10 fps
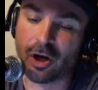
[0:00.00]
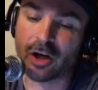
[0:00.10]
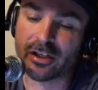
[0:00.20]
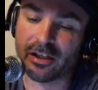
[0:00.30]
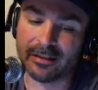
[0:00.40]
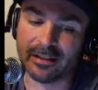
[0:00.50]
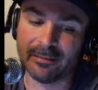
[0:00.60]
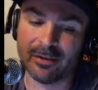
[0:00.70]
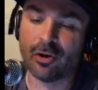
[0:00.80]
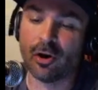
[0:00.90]
of talking about that. I
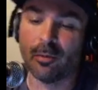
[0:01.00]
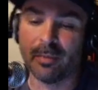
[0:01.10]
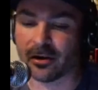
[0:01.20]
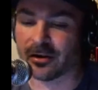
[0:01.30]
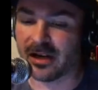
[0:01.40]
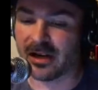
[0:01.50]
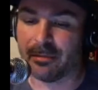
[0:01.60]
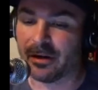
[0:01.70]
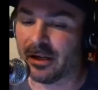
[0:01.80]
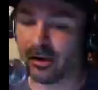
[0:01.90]
mean, you know better than
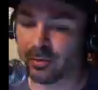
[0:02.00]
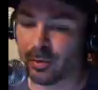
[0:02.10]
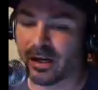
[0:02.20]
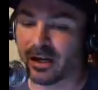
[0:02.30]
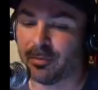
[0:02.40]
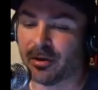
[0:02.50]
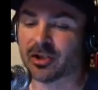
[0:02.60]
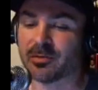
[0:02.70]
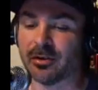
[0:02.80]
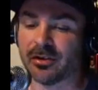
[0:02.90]
anybody else what kind of
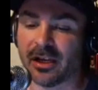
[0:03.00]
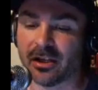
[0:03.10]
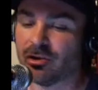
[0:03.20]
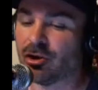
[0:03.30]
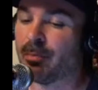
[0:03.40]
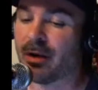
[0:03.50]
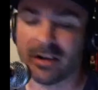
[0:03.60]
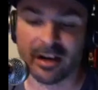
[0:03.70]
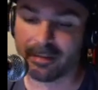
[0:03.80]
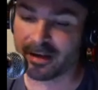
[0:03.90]
punishment you're taking. You know better
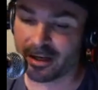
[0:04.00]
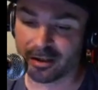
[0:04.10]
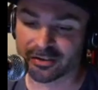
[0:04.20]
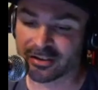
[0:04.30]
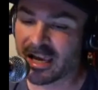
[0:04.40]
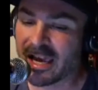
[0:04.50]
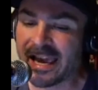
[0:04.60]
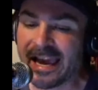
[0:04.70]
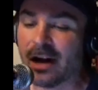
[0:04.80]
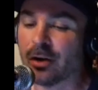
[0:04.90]
than anybody else
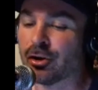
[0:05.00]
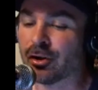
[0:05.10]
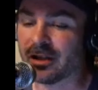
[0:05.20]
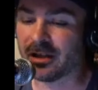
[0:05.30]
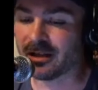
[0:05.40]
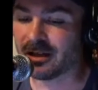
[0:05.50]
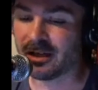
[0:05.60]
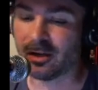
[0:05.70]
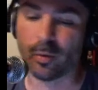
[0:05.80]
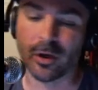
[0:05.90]
how you're getting
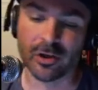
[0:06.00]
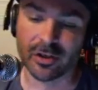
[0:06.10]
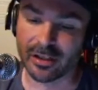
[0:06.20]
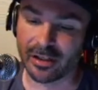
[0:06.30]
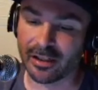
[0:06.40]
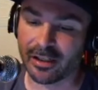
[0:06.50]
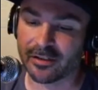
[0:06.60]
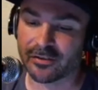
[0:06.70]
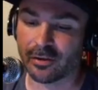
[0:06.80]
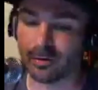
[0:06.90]
hit, where you're getting hit.
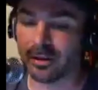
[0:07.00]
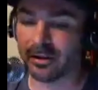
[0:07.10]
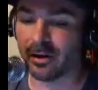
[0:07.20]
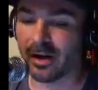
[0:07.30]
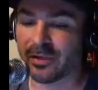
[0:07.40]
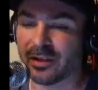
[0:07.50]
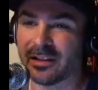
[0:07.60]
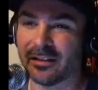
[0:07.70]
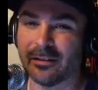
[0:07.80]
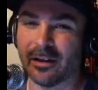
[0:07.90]
So you know, I think
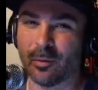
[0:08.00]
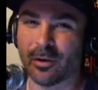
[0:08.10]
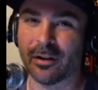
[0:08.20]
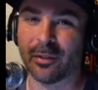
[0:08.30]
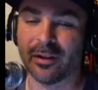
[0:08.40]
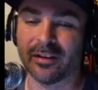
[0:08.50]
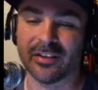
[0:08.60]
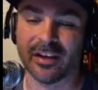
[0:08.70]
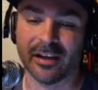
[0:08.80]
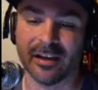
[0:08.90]
that that one of the things
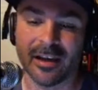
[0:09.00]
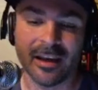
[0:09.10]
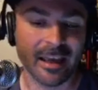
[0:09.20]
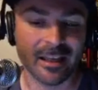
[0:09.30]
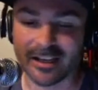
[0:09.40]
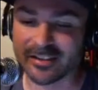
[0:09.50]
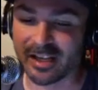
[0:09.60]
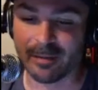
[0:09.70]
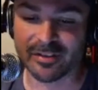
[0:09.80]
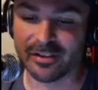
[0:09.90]
that, and like I said,
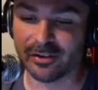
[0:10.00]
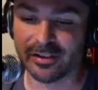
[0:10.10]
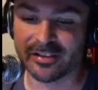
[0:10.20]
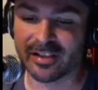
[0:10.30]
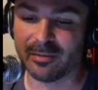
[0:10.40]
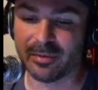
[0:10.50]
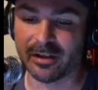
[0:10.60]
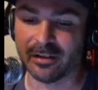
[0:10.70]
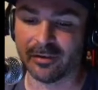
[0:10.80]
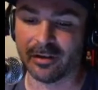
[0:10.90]
I'm as guilty as
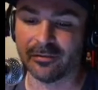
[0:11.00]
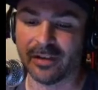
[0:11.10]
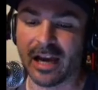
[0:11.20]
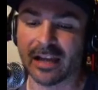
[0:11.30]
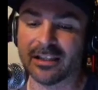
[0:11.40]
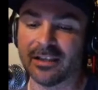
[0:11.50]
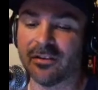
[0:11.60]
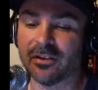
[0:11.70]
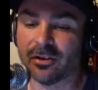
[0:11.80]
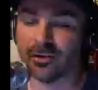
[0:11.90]
anybody of, of not
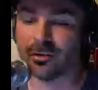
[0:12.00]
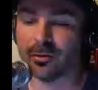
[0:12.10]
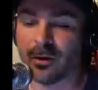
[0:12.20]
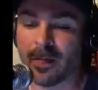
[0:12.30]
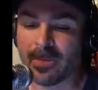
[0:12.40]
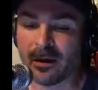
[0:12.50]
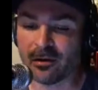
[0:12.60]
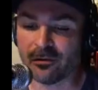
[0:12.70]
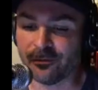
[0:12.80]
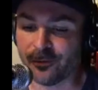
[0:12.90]
giving you
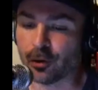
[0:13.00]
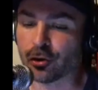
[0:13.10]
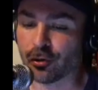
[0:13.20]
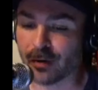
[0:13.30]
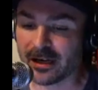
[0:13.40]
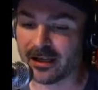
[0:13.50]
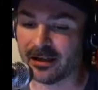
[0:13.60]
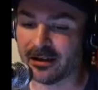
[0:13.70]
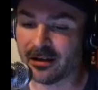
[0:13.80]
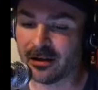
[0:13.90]
full credit
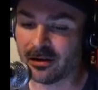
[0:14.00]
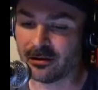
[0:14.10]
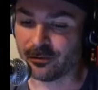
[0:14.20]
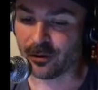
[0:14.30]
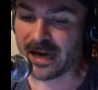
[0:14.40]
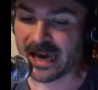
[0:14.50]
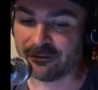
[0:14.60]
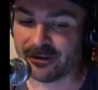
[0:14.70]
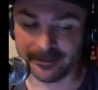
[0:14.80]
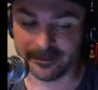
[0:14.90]
for
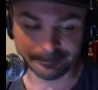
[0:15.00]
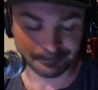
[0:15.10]
having